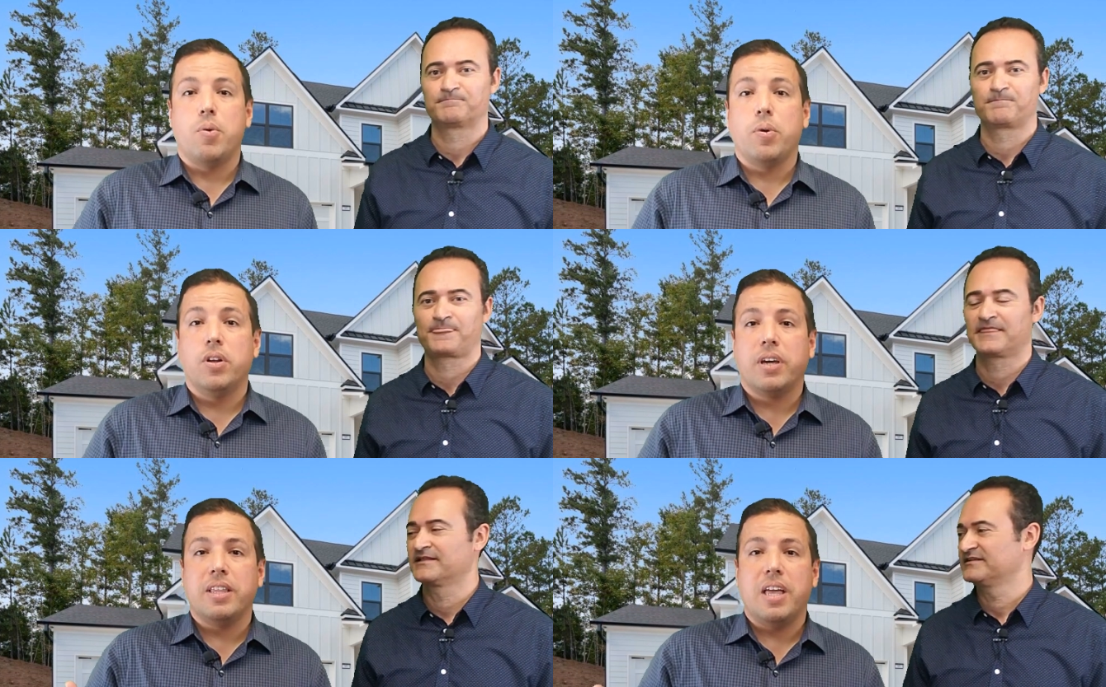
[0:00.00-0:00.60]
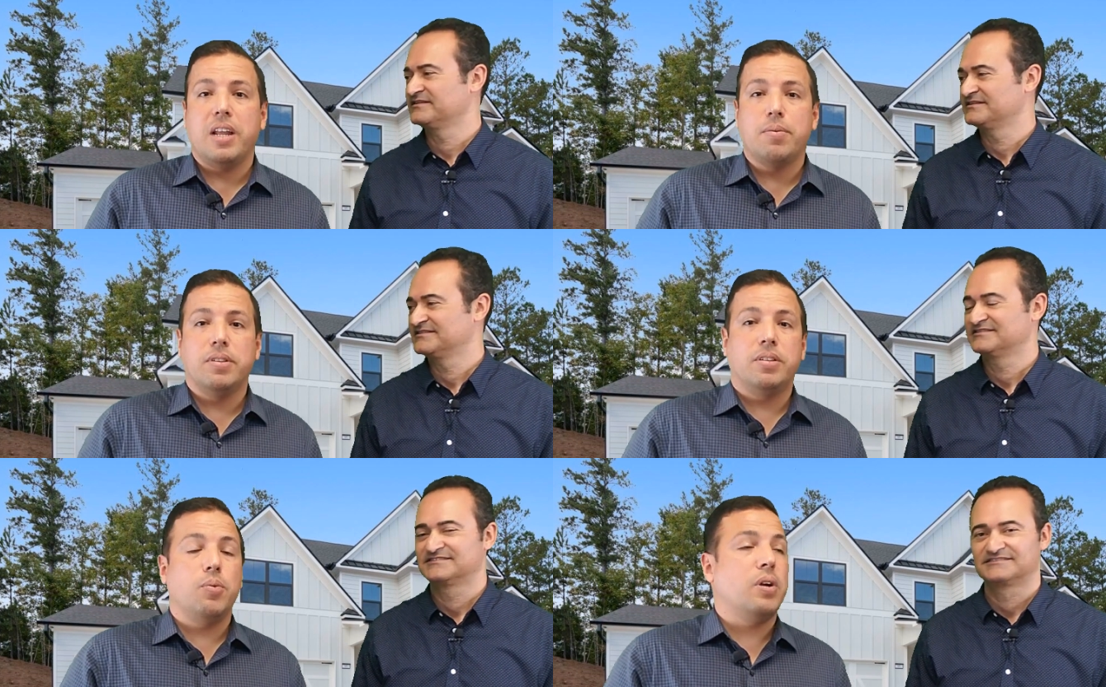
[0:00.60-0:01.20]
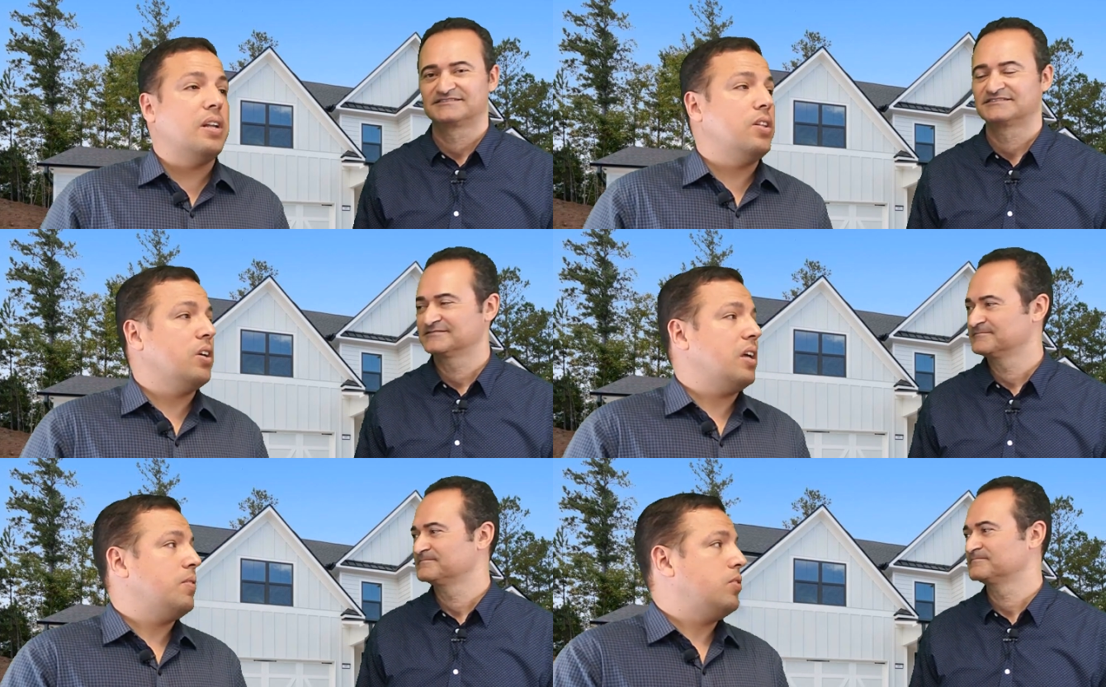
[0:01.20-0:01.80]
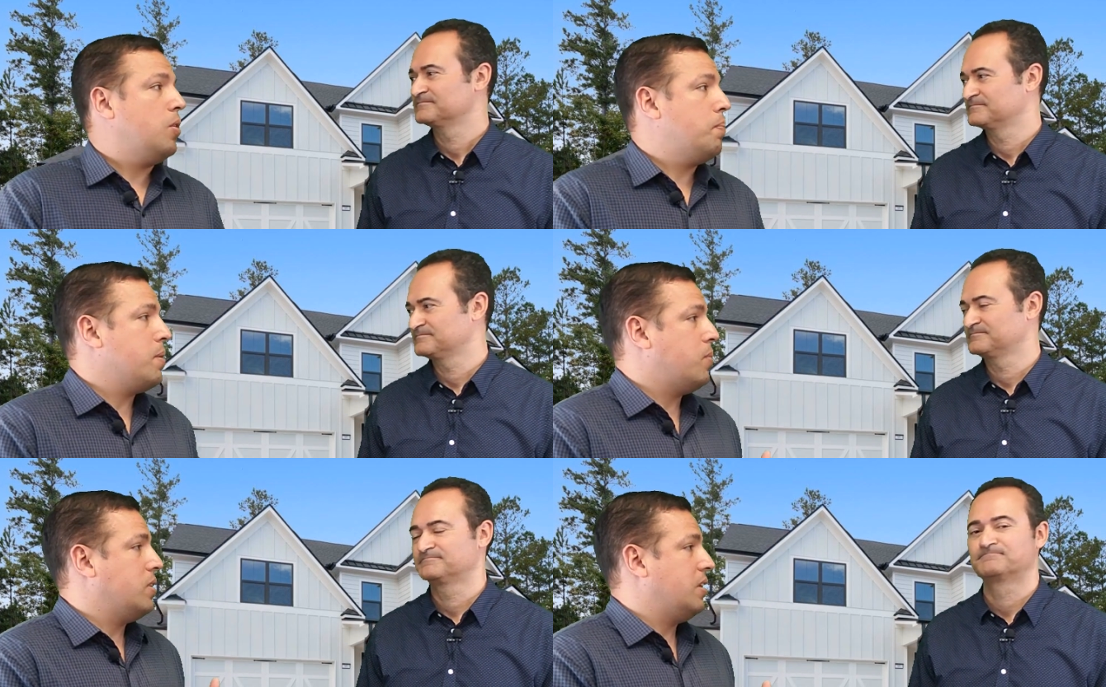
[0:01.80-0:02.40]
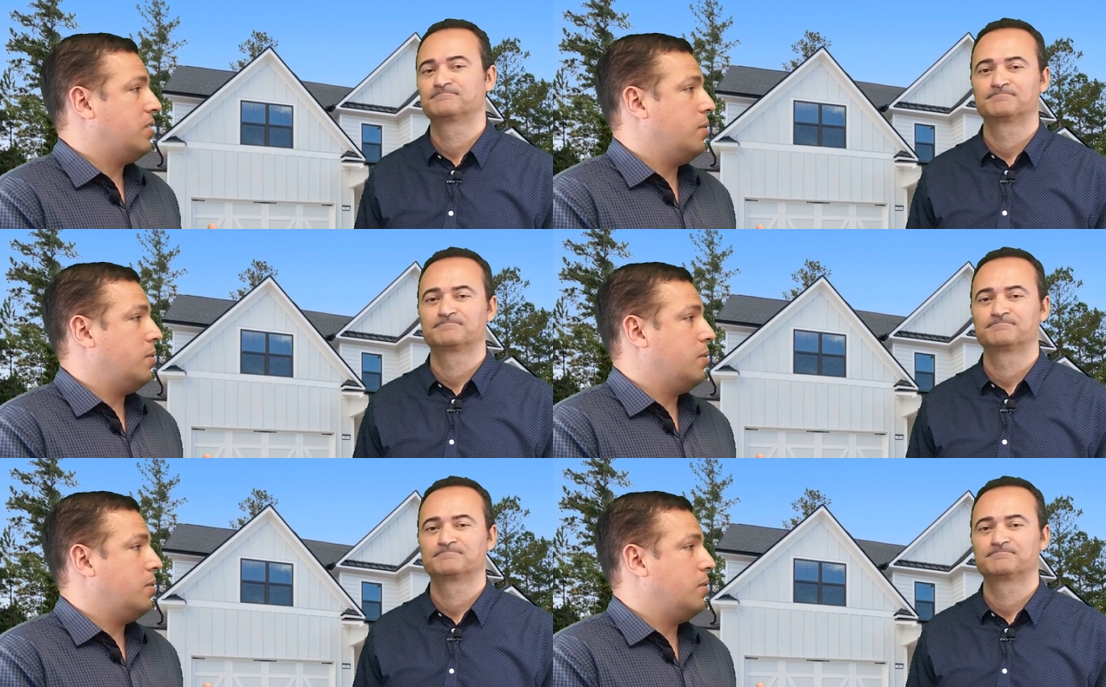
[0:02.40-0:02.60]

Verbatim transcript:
Speaker 1: when we look at that, obviously we got to look at some people that